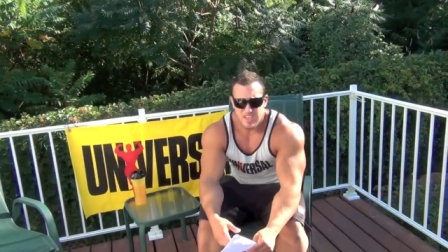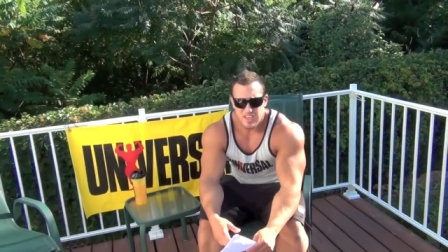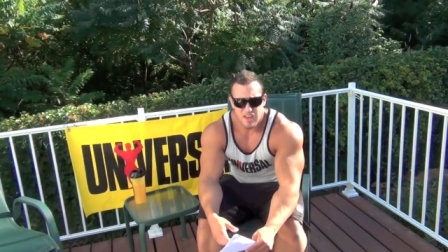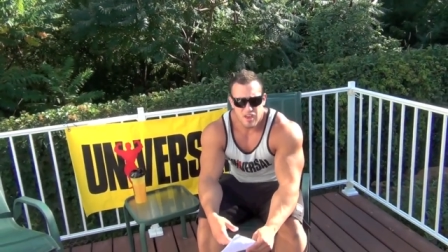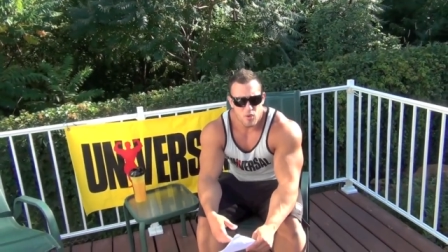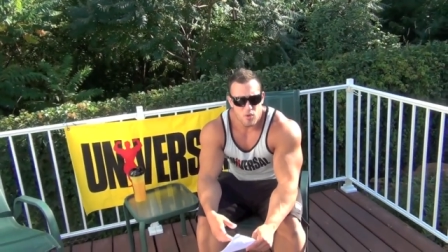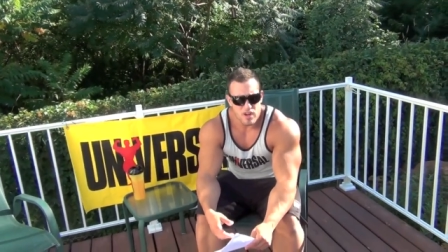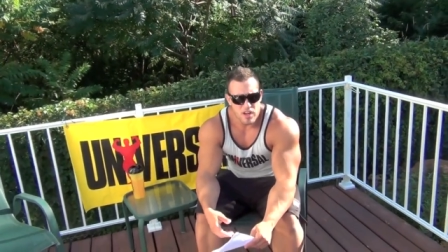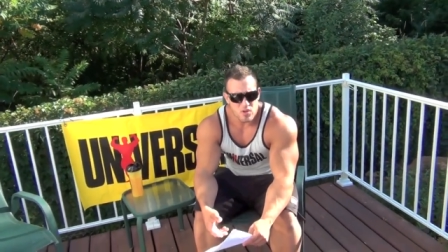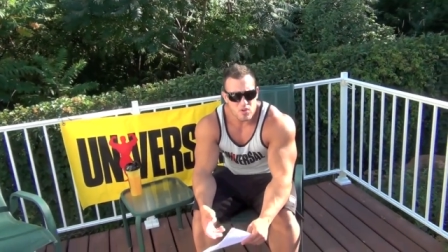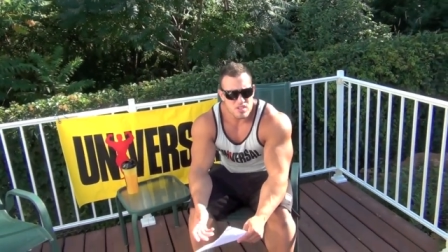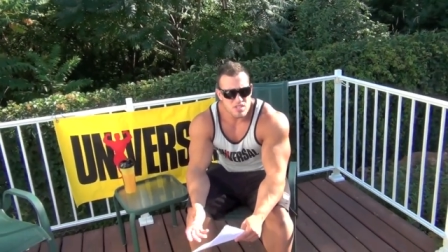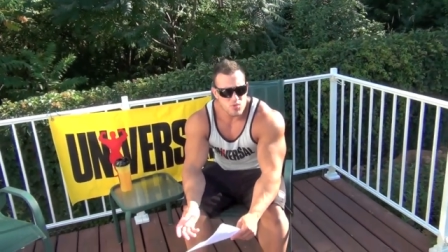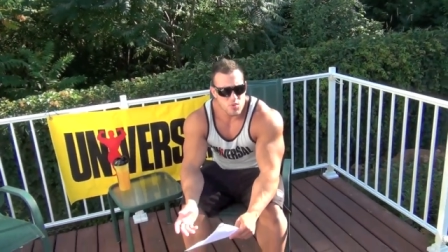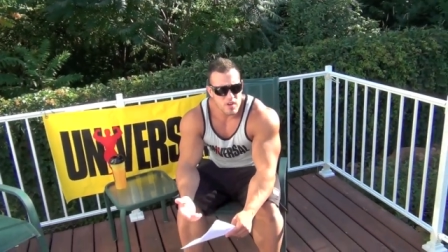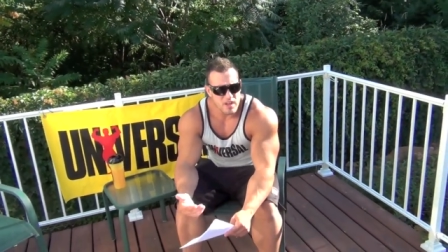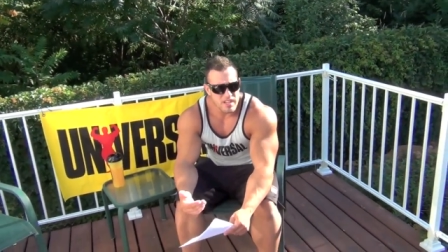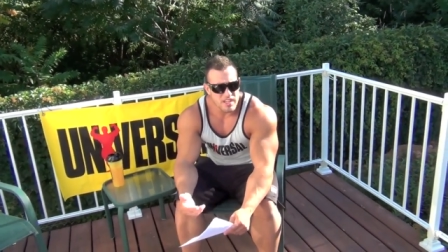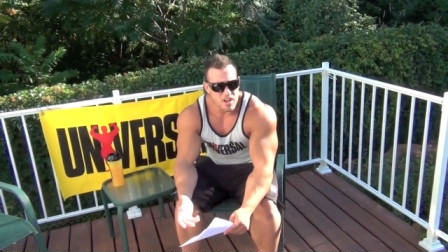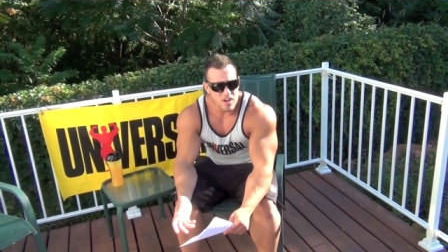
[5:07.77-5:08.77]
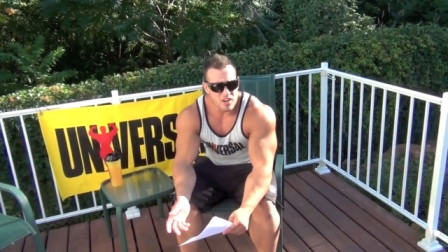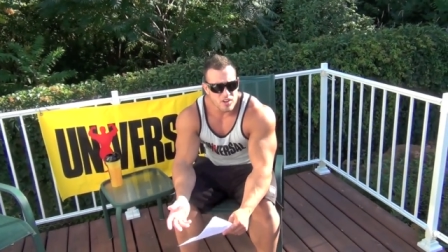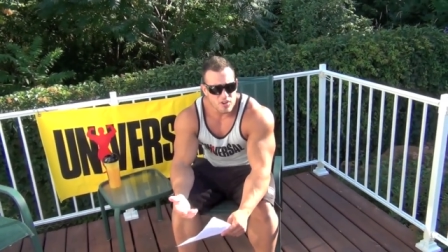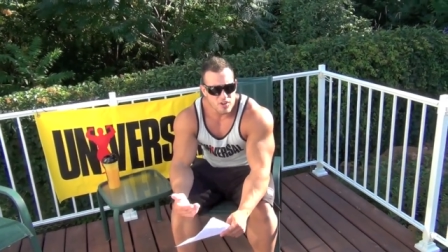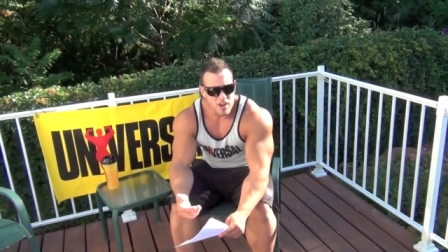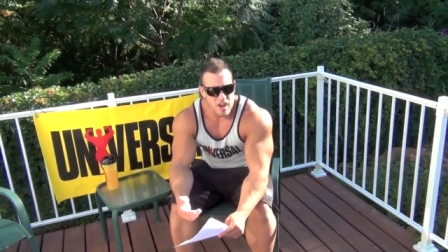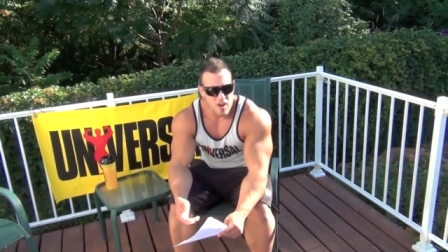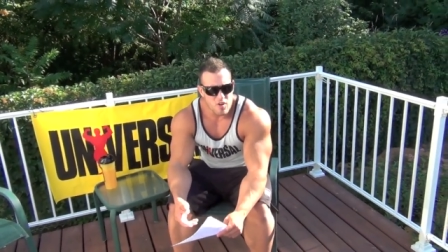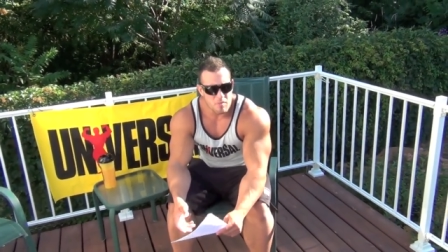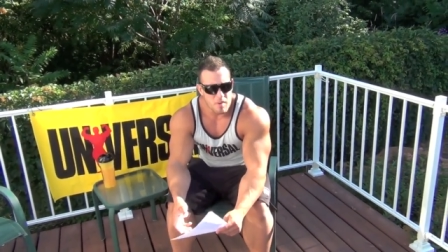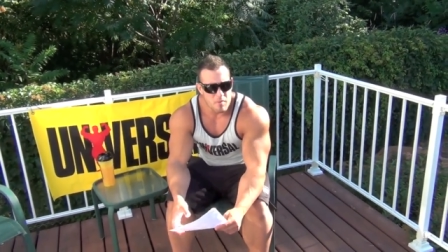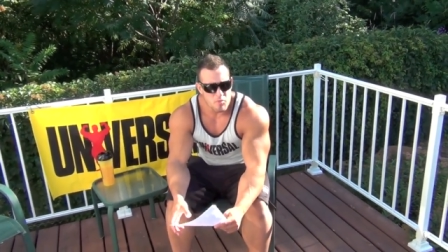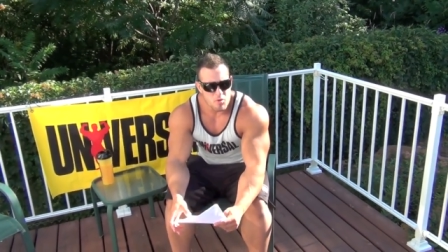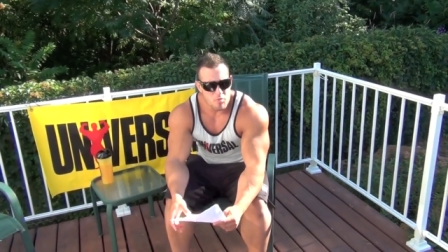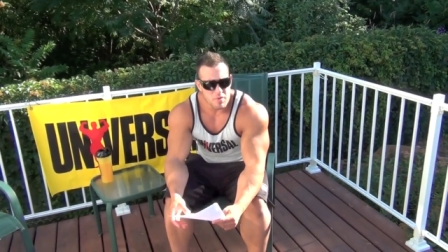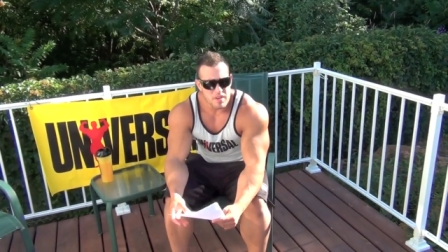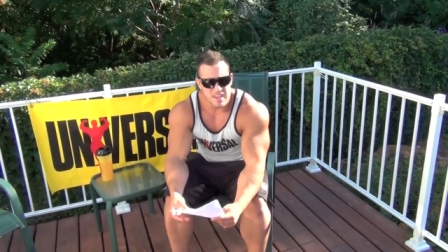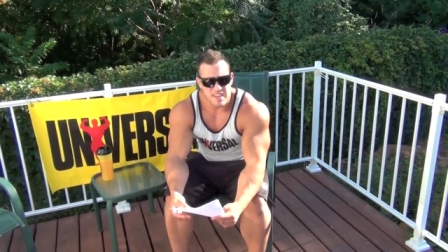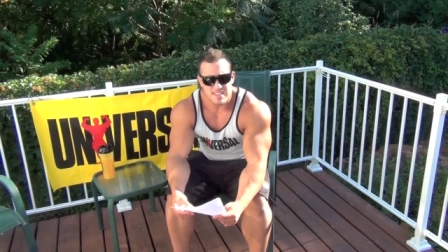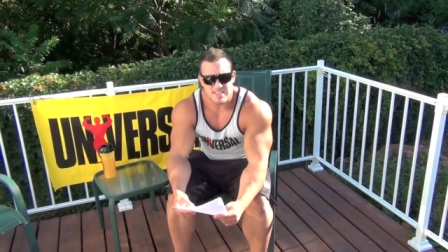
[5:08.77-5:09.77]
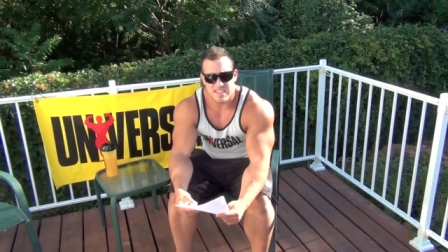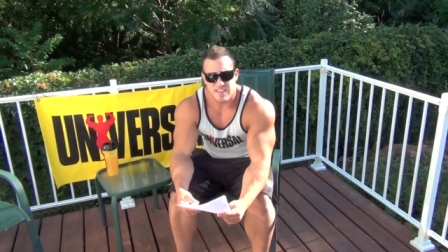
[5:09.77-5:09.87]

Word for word: Uh, when I was really younger, I remember being